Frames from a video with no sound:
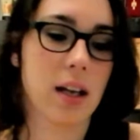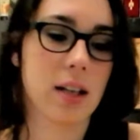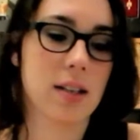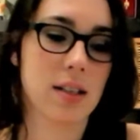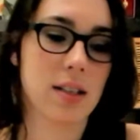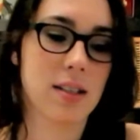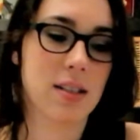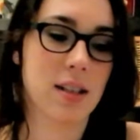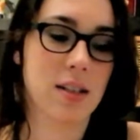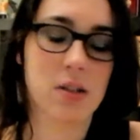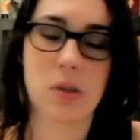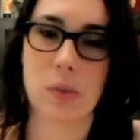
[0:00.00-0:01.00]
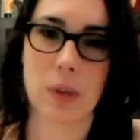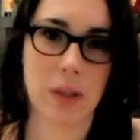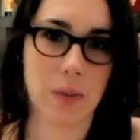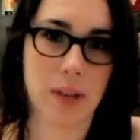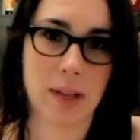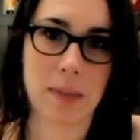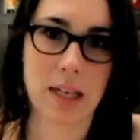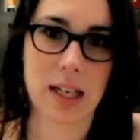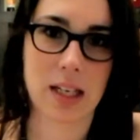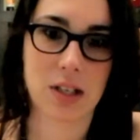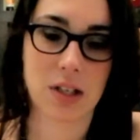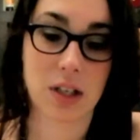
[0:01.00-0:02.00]
and I did not do well with that
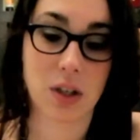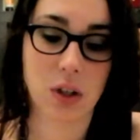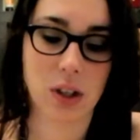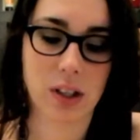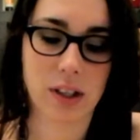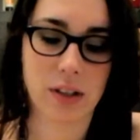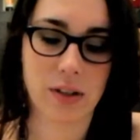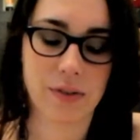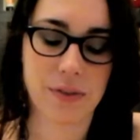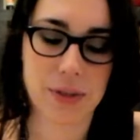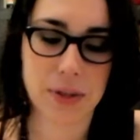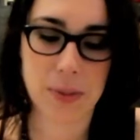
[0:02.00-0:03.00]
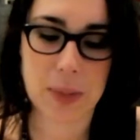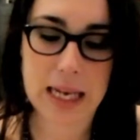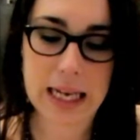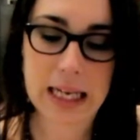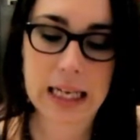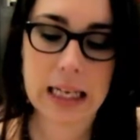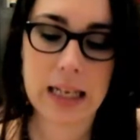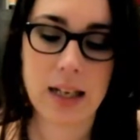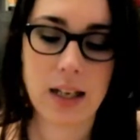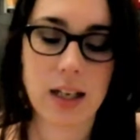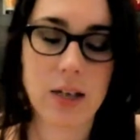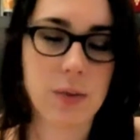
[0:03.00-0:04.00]
medication at all in the first week.
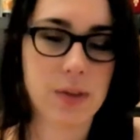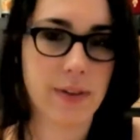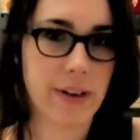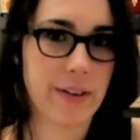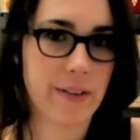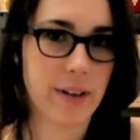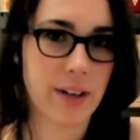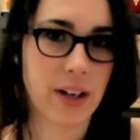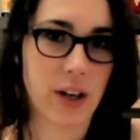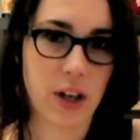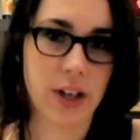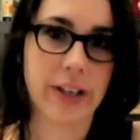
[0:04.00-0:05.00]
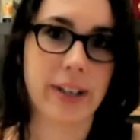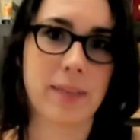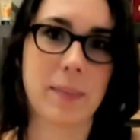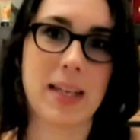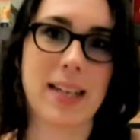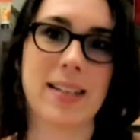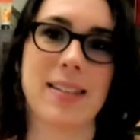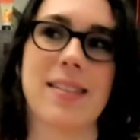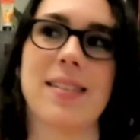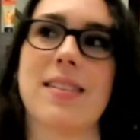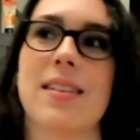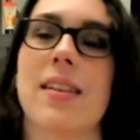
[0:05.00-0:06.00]
It was very, very hard
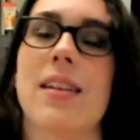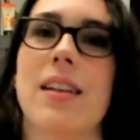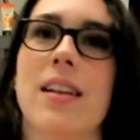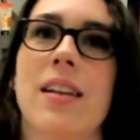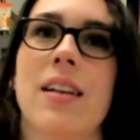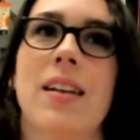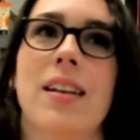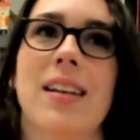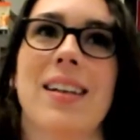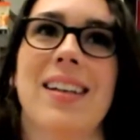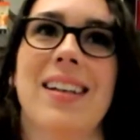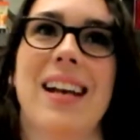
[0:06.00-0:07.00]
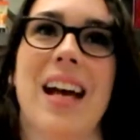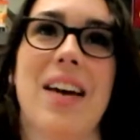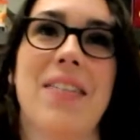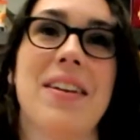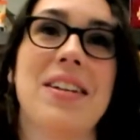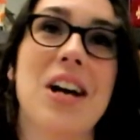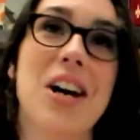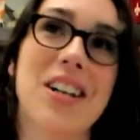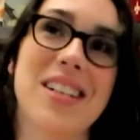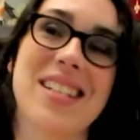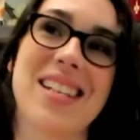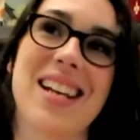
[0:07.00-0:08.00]
because having
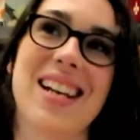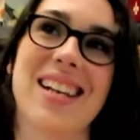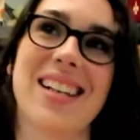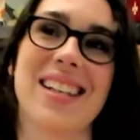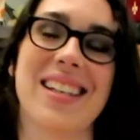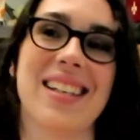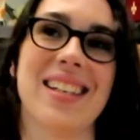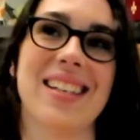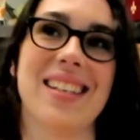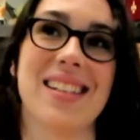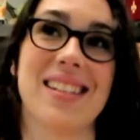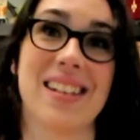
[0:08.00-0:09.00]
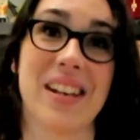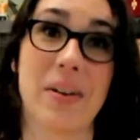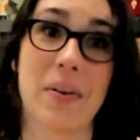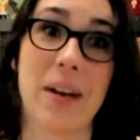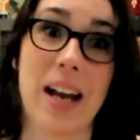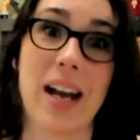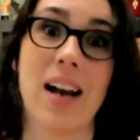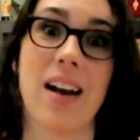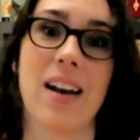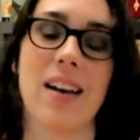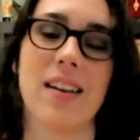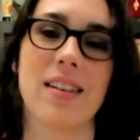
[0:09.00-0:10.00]
nausea and
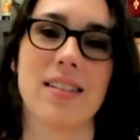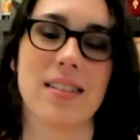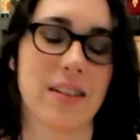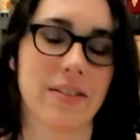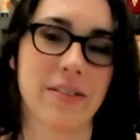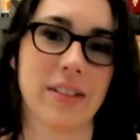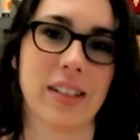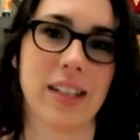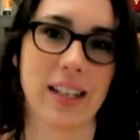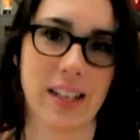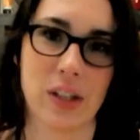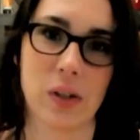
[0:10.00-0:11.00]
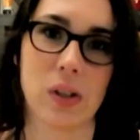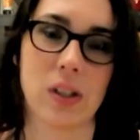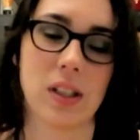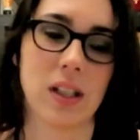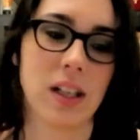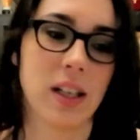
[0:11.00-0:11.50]
diarrhea, it is not fun at all,